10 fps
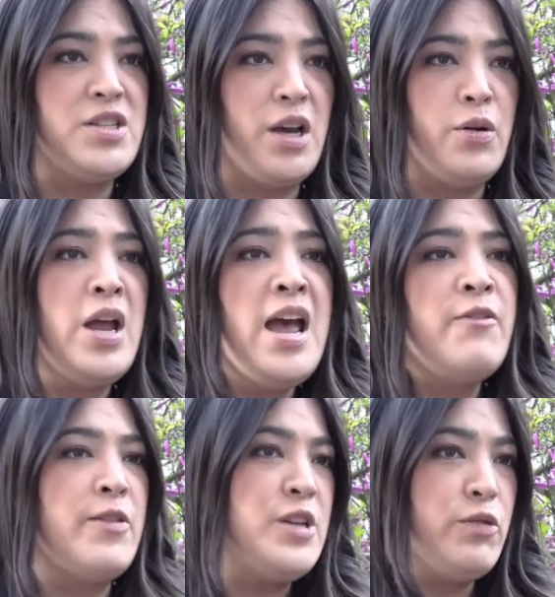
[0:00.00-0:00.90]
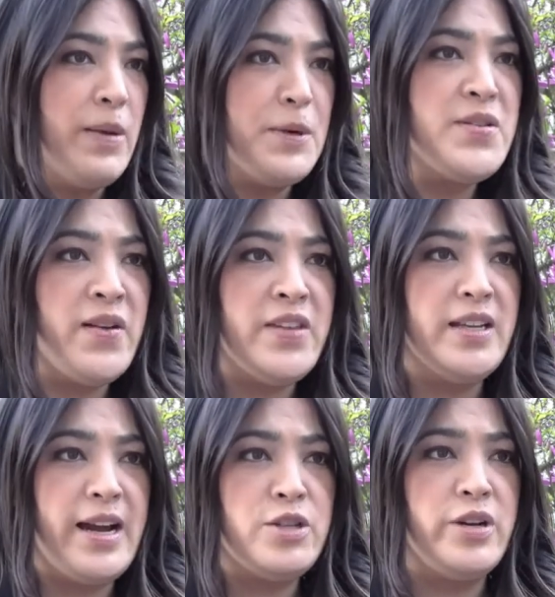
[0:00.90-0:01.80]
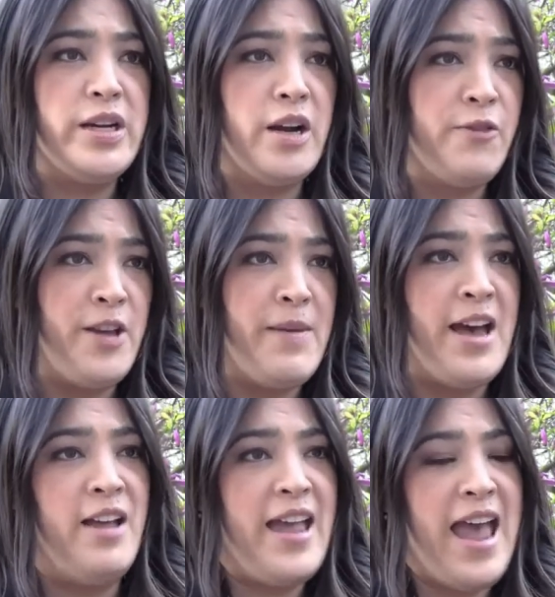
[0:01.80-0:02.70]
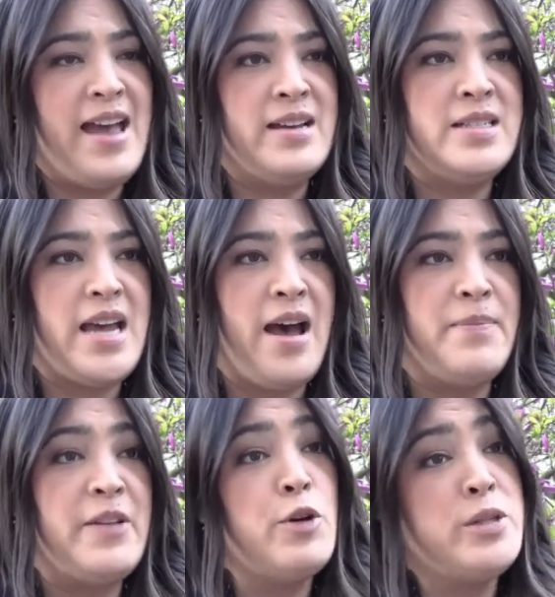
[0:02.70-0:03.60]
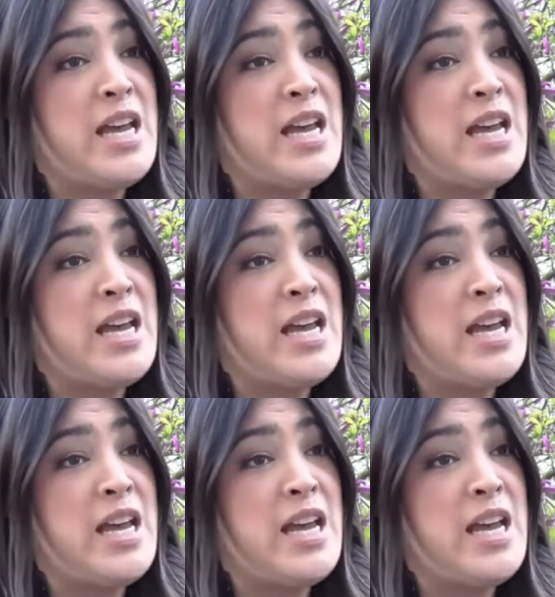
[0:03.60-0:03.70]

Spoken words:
So 53% of the electorate are female, and they vote